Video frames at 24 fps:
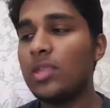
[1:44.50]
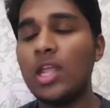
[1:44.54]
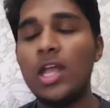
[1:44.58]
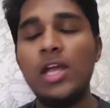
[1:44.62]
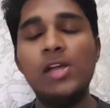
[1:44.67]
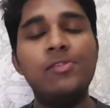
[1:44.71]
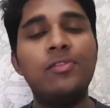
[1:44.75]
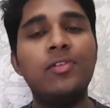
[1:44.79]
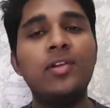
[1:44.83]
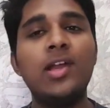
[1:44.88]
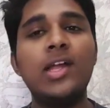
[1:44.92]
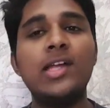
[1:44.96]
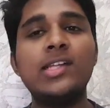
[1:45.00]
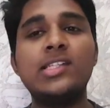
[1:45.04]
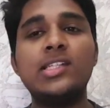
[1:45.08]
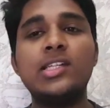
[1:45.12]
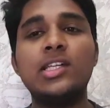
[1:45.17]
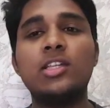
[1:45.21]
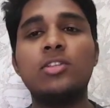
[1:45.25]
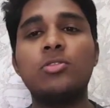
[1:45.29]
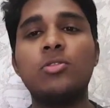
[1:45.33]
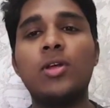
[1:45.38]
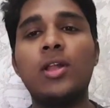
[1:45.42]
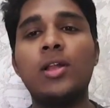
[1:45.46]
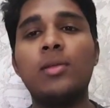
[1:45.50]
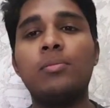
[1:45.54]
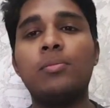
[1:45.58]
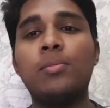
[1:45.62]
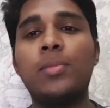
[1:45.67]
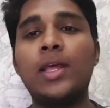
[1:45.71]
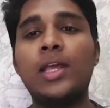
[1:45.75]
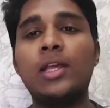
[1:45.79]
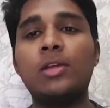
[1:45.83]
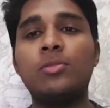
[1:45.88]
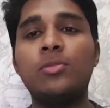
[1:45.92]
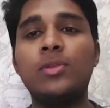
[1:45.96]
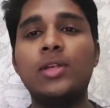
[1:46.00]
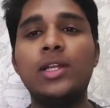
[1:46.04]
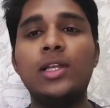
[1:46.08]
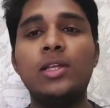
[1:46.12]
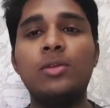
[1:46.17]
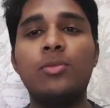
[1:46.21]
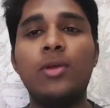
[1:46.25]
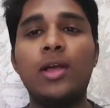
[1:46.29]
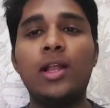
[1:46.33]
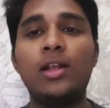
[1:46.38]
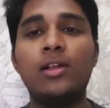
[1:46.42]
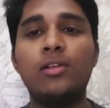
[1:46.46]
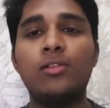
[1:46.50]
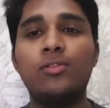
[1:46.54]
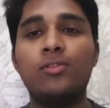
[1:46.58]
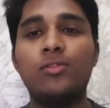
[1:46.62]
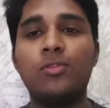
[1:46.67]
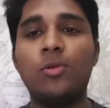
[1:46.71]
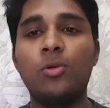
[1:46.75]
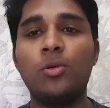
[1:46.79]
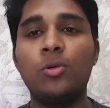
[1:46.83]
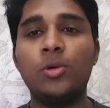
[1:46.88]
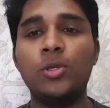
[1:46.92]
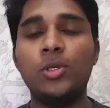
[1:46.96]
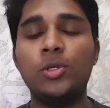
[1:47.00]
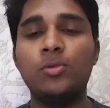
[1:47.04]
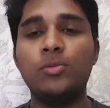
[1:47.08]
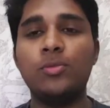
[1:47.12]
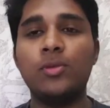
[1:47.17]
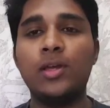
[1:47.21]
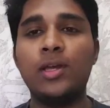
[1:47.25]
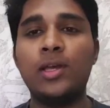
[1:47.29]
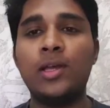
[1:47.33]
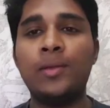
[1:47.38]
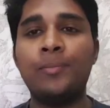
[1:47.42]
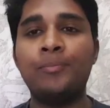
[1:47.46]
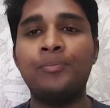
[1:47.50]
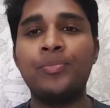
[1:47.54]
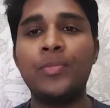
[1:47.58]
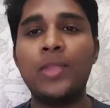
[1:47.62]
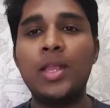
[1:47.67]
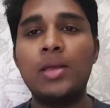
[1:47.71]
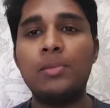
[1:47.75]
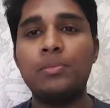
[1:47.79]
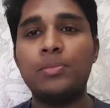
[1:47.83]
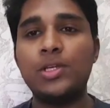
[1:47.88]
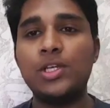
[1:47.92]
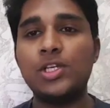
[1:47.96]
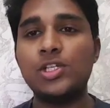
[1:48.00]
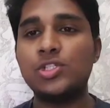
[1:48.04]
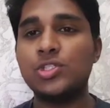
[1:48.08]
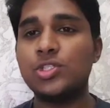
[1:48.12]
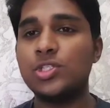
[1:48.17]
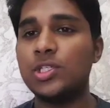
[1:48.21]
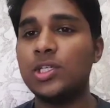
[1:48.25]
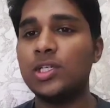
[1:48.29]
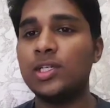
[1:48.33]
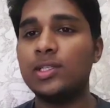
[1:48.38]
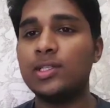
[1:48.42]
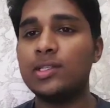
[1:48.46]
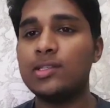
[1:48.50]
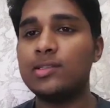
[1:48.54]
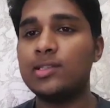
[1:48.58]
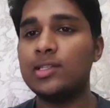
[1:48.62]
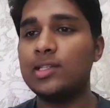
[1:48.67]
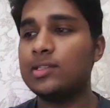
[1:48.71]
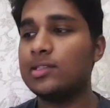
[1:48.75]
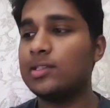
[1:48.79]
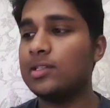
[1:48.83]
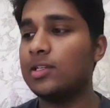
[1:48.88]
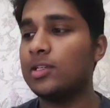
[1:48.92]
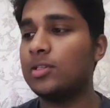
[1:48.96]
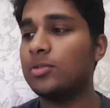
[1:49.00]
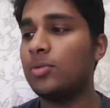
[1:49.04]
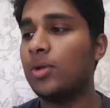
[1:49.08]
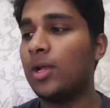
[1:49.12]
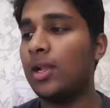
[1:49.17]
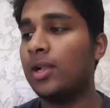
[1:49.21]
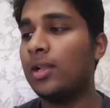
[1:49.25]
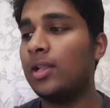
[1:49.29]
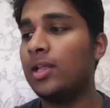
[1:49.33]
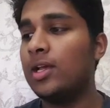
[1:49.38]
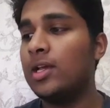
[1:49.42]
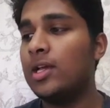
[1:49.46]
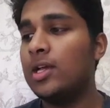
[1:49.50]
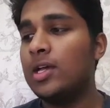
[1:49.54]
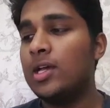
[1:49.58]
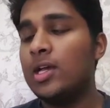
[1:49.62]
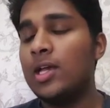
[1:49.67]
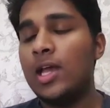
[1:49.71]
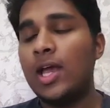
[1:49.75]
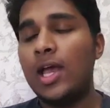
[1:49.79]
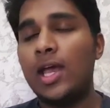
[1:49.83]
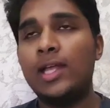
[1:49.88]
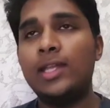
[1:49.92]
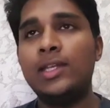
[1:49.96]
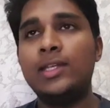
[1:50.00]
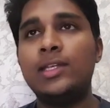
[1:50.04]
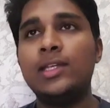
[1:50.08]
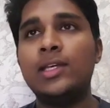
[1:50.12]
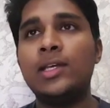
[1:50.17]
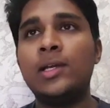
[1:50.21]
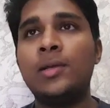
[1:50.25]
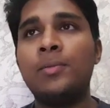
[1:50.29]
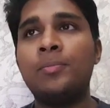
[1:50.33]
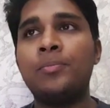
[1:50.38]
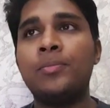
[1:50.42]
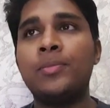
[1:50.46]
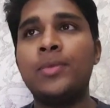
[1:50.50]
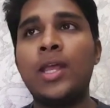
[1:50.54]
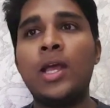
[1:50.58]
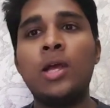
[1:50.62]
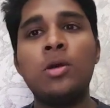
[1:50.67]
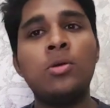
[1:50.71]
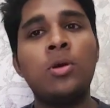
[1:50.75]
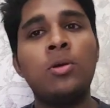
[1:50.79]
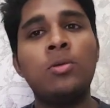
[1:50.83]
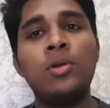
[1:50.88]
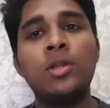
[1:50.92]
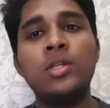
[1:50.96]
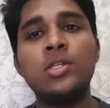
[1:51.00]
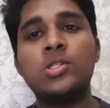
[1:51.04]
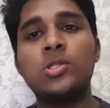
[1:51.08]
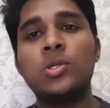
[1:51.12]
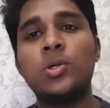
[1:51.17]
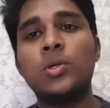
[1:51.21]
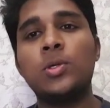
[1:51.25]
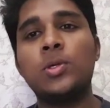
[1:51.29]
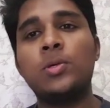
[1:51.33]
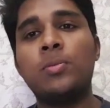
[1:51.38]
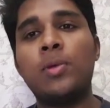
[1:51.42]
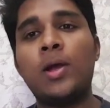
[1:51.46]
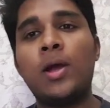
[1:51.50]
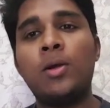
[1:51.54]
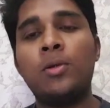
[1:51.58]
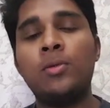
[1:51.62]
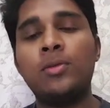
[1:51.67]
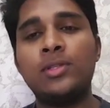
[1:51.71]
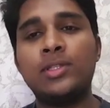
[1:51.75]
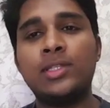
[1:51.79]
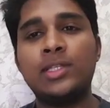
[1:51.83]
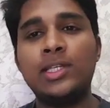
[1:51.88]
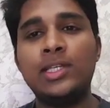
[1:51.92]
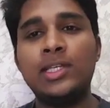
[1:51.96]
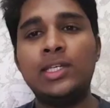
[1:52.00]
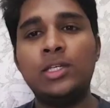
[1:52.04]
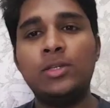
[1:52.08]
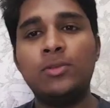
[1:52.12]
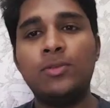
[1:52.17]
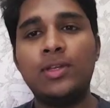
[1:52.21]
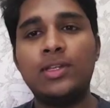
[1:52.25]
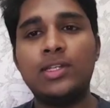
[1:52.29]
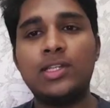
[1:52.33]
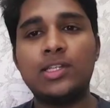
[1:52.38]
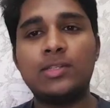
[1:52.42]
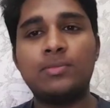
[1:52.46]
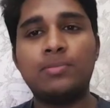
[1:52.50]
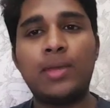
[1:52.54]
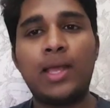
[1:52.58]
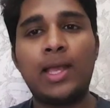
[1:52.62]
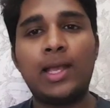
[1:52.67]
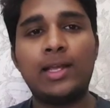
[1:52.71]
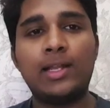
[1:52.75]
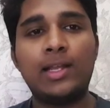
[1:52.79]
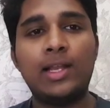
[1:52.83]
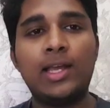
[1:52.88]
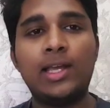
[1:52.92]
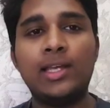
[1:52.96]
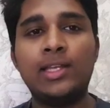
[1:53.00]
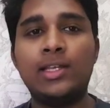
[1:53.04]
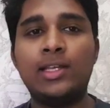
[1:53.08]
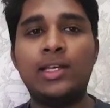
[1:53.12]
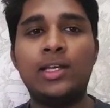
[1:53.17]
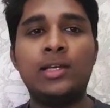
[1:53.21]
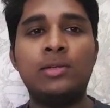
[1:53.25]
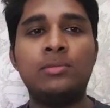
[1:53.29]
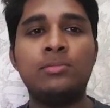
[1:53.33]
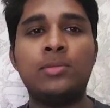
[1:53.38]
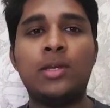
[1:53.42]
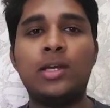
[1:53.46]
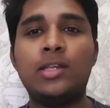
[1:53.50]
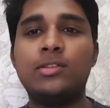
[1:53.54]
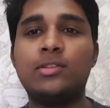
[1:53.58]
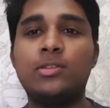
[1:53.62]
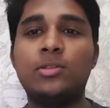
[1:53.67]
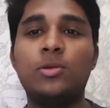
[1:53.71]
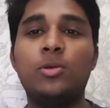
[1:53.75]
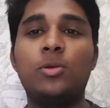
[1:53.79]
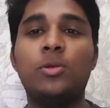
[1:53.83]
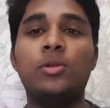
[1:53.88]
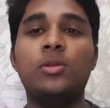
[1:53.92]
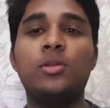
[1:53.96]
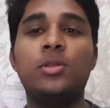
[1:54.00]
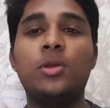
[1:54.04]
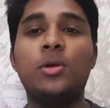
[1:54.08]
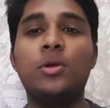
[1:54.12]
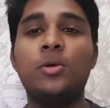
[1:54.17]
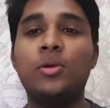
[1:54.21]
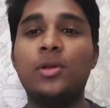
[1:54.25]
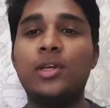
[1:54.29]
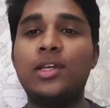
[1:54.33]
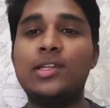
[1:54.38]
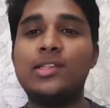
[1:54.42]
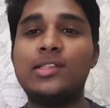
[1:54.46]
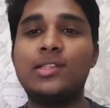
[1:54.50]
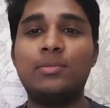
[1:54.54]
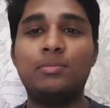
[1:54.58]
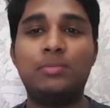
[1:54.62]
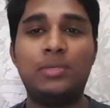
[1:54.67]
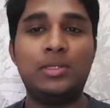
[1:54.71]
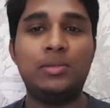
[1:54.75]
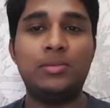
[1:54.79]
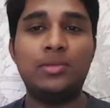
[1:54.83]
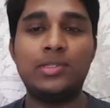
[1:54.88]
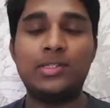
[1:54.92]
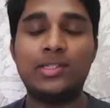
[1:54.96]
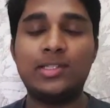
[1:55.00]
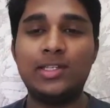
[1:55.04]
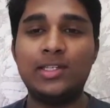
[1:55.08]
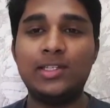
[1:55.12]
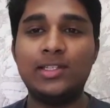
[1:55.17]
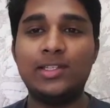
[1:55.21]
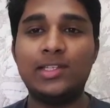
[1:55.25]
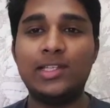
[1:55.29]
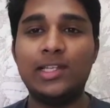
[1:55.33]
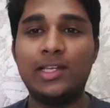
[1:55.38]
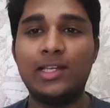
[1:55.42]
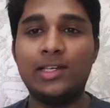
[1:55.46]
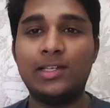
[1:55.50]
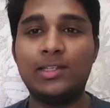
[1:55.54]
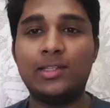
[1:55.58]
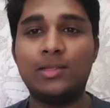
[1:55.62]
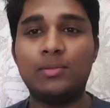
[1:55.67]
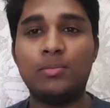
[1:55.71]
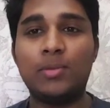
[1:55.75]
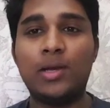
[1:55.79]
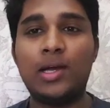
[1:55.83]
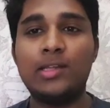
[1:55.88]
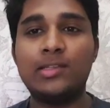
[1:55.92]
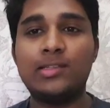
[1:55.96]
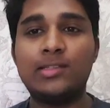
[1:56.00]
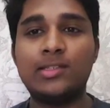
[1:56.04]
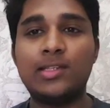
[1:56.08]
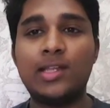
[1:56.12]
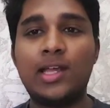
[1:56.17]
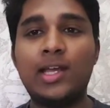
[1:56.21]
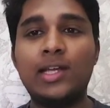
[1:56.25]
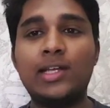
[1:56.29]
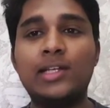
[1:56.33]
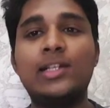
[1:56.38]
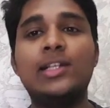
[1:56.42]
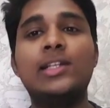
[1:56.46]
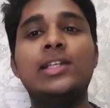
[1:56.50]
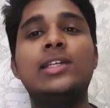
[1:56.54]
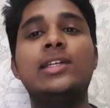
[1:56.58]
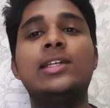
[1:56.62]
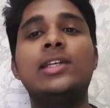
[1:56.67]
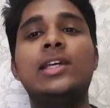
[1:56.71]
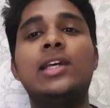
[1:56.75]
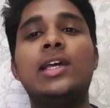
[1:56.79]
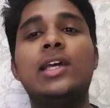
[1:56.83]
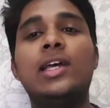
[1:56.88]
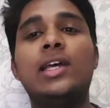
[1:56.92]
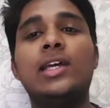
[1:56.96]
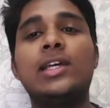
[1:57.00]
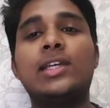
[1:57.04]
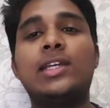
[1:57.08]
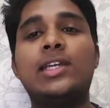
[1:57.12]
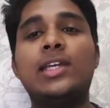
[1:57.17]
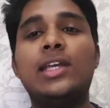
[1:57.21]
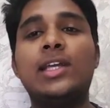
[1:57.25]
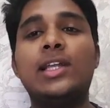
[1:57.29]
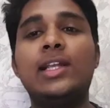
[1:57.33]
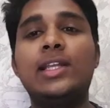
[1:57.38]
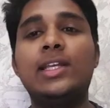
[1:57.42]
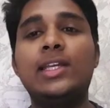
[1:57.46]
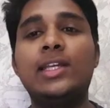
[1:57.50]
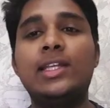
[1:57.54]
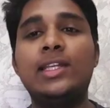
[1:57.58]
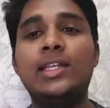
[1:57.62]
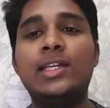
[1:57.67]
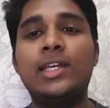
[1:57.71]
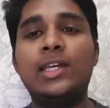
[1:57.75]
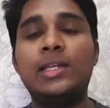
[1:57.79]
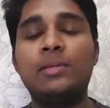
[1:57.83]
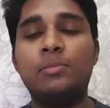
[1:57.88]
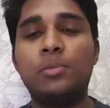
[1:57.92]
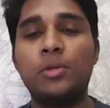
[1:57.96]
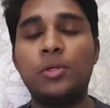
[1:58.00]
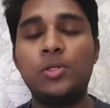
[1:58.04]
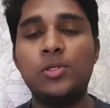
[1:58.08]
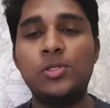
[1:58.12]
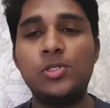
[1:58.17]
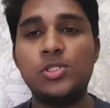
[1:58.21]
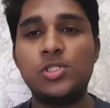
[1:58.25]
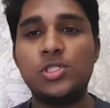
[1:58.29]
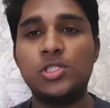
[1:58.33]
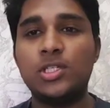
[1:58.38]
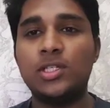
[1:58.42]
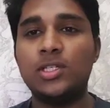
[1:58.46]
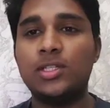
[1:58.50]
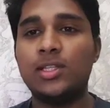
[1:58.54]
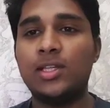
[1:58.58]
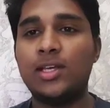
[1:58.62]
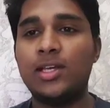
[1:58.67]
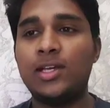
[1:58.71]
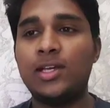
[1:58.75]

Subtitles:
Verratti as well, playing really well for PSG this season as well. And now I want to talk about the Juventus backline. As you all know, it's BBC, the Barzagli, Chiellini, and Bonucci.